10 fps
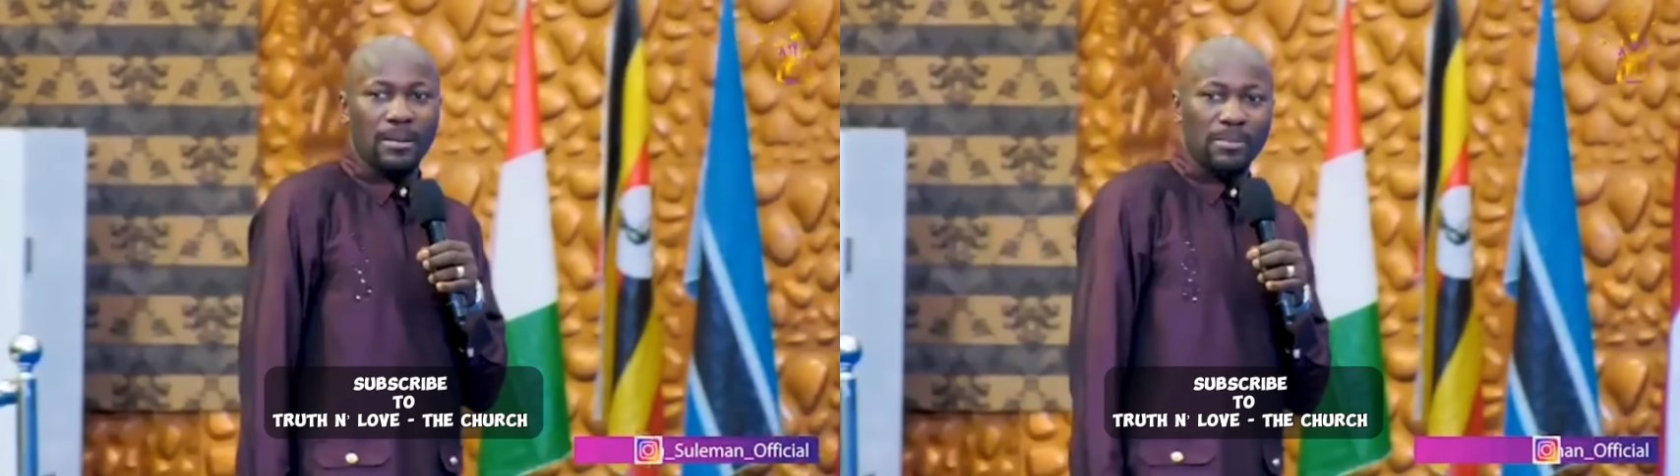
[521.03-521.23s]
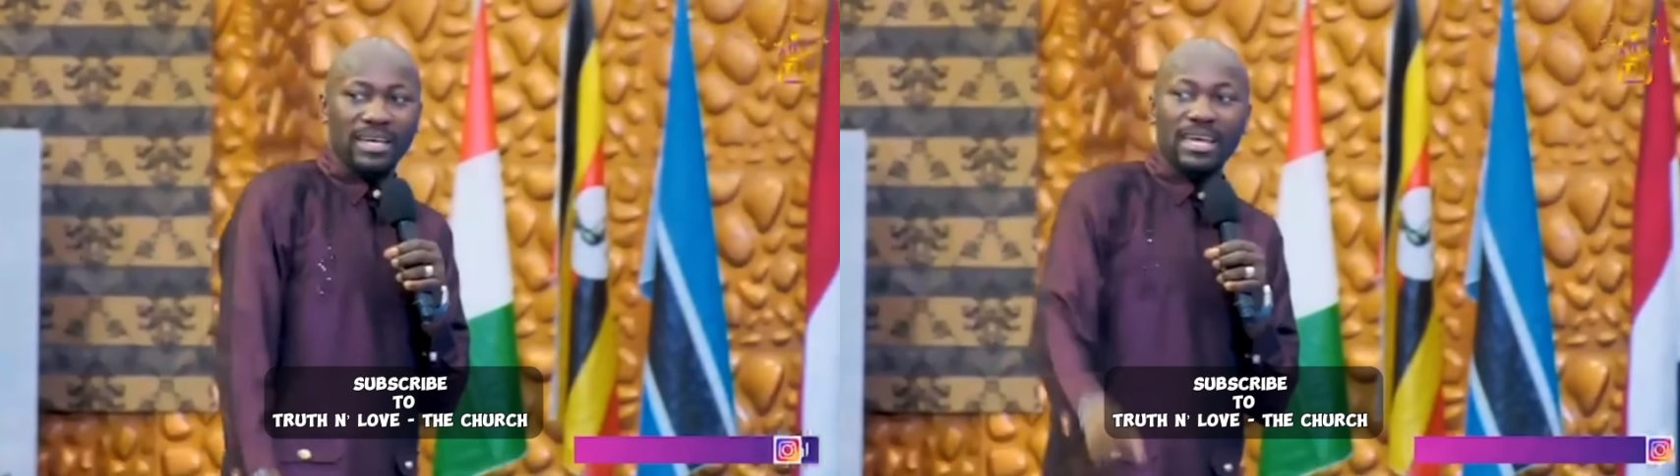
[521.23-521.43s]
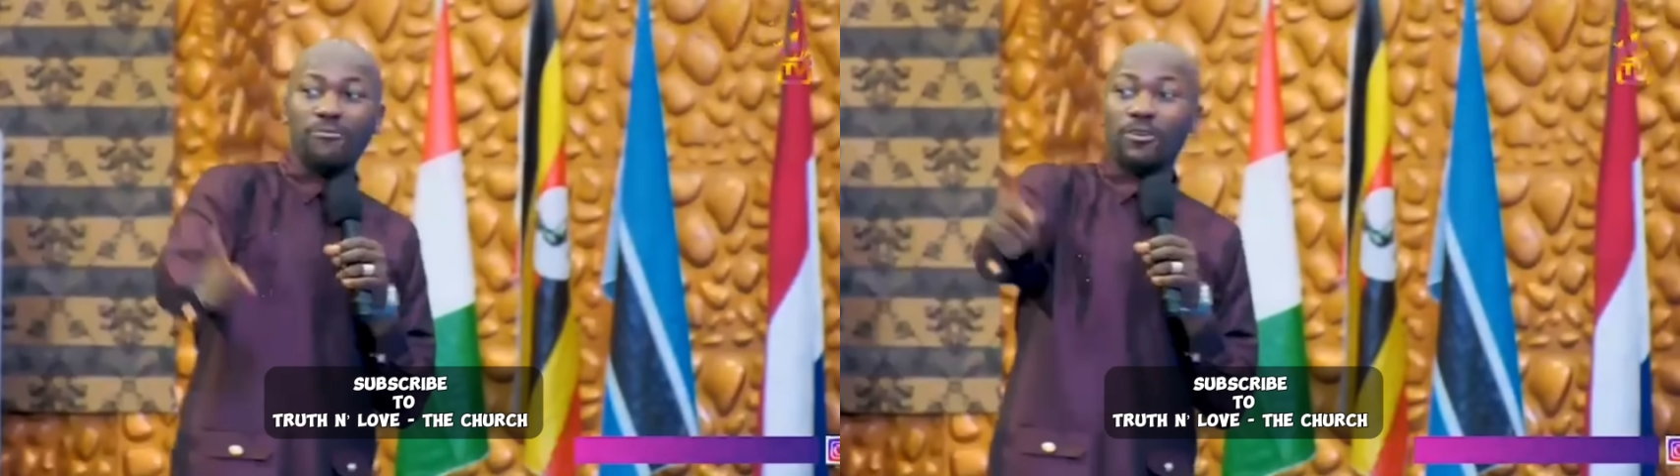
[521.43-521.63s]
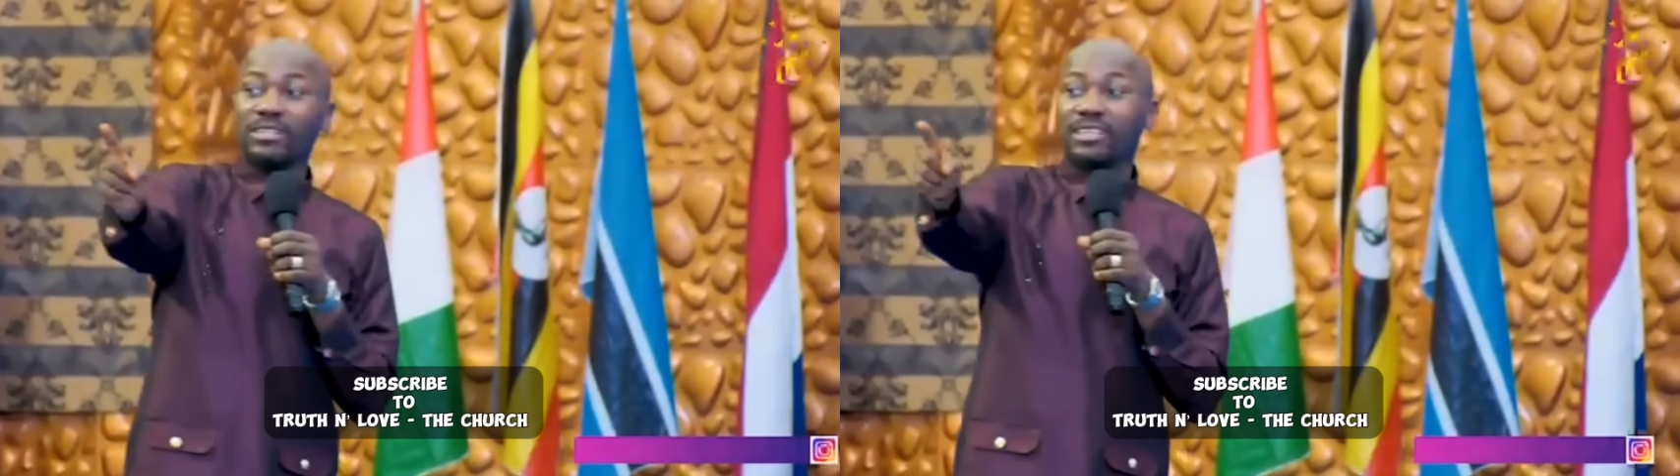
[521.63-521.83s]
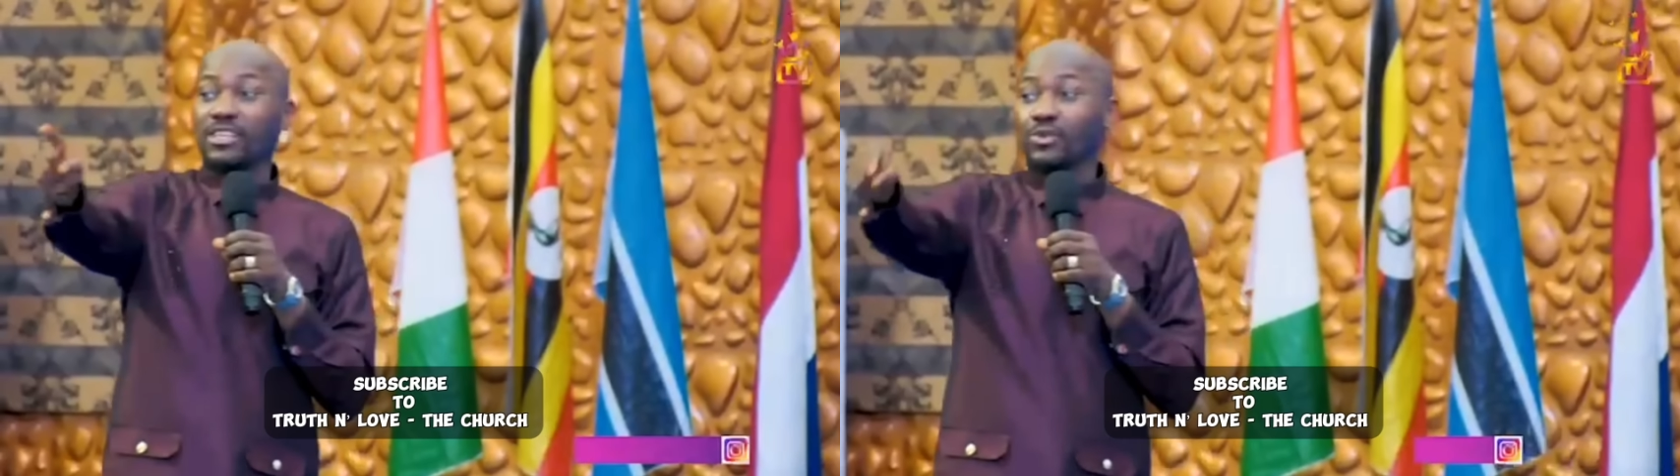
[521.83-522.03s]
Be careful of the
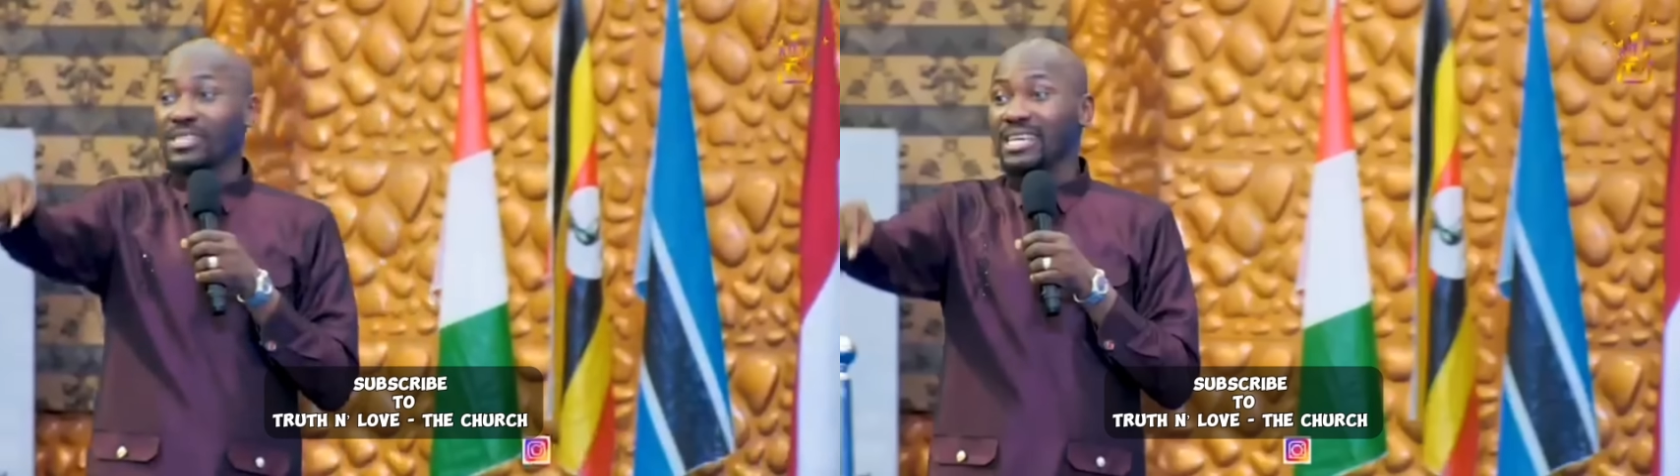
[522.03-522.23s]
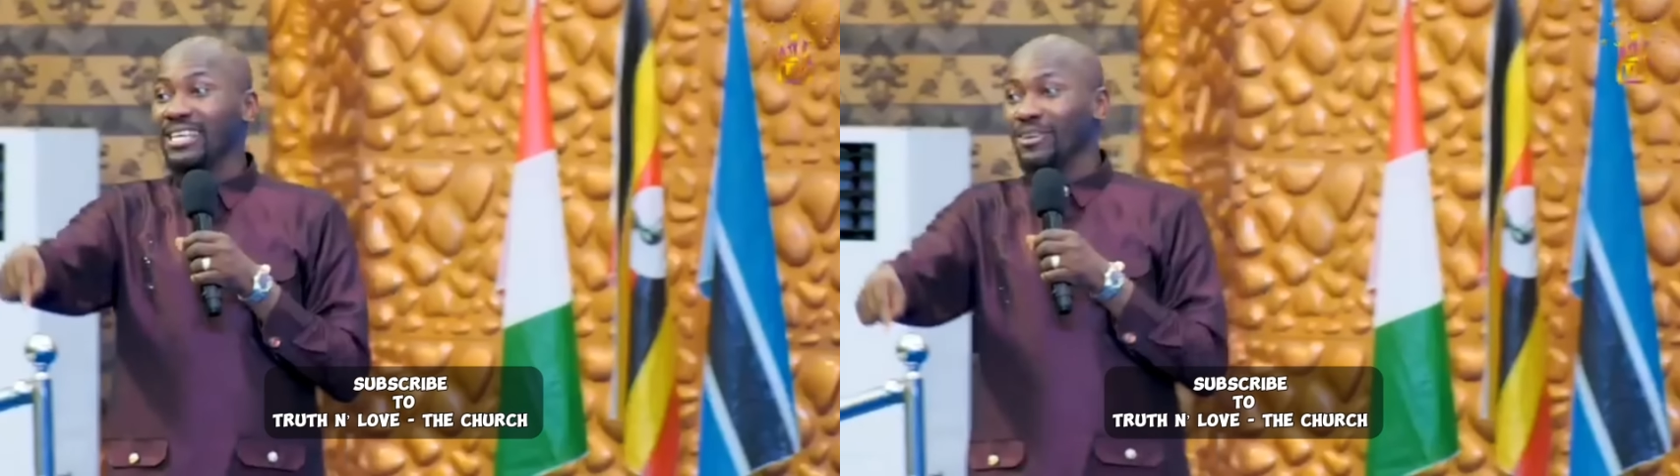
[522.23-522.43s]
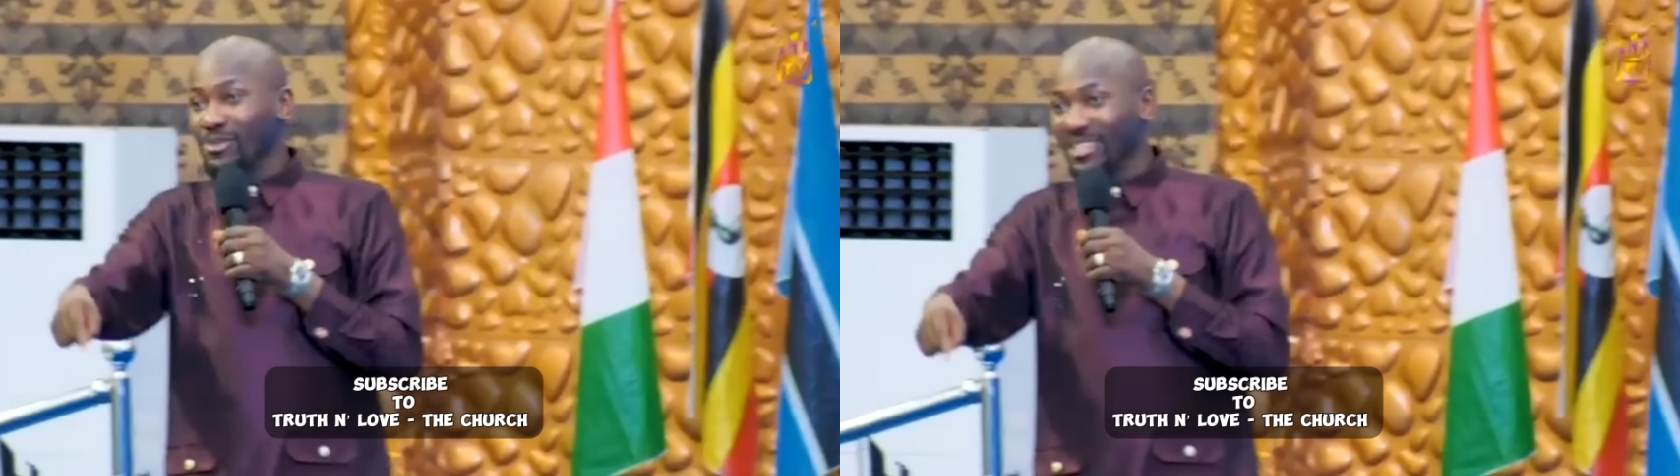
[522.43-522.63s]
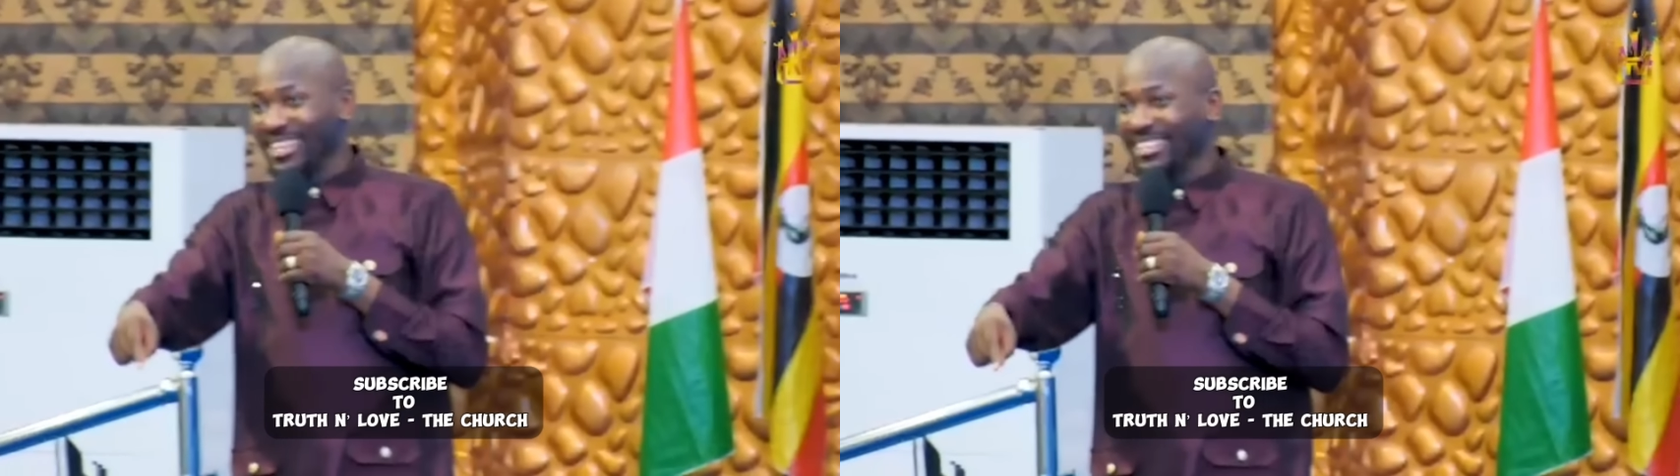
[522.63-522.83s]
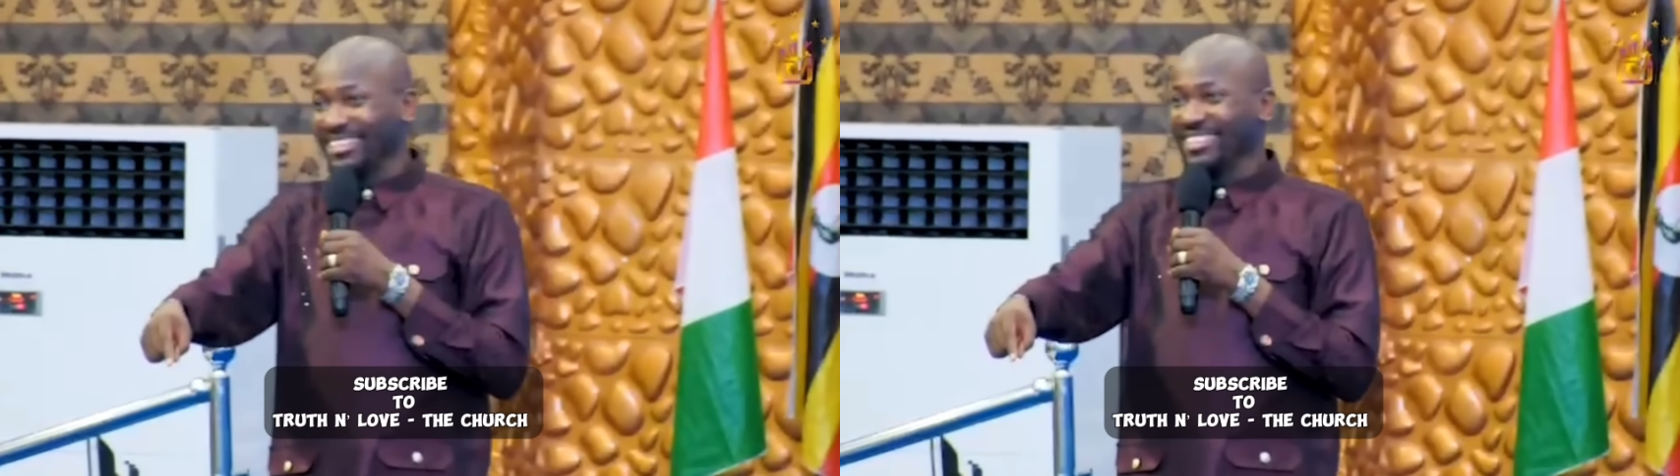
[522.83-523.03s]
things you tear down today.